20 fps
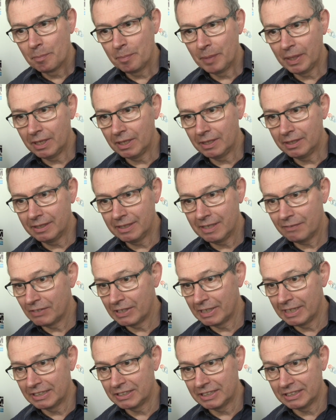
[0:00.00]
but
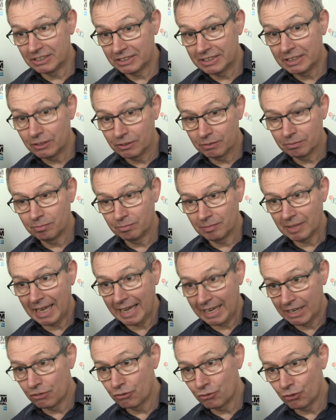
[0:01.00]
nevertheless, it's still
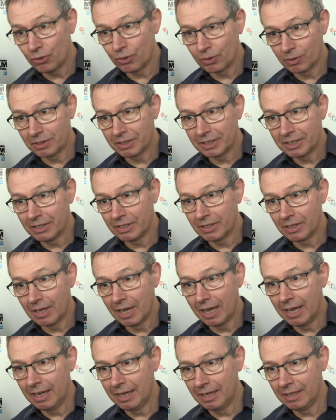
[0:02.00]
hand-drawn, you know,
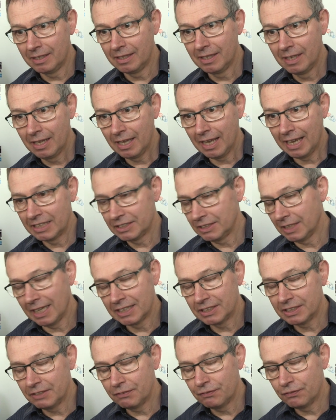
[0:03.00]
uh, as
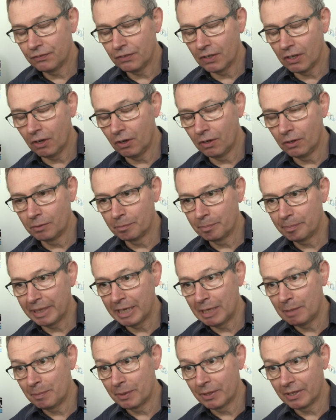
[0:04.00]
as if on
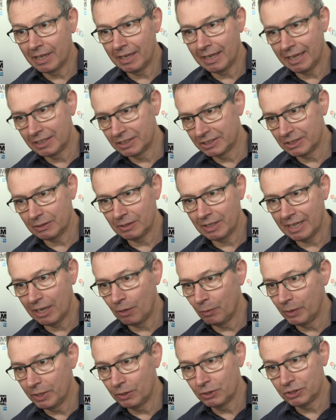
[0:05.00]
paper. That is
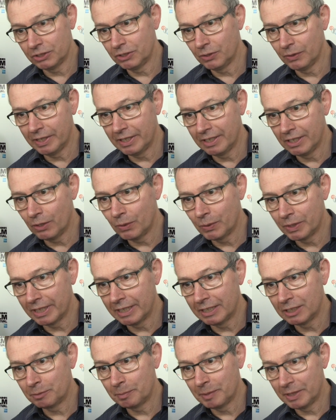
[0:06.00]
how we used to do it in the old
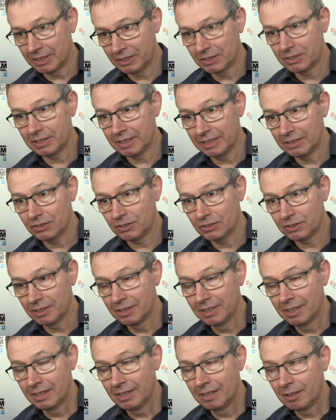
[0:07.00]
days, but it's it's
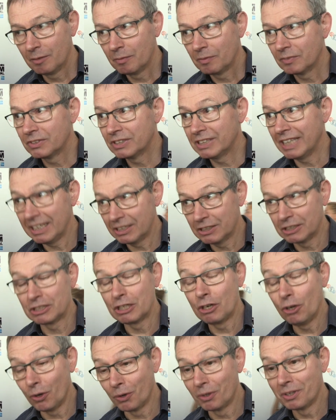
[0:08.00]
takes us
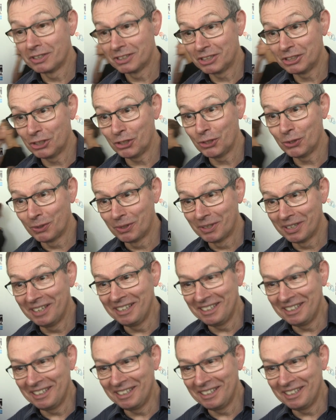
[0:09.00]
long to do.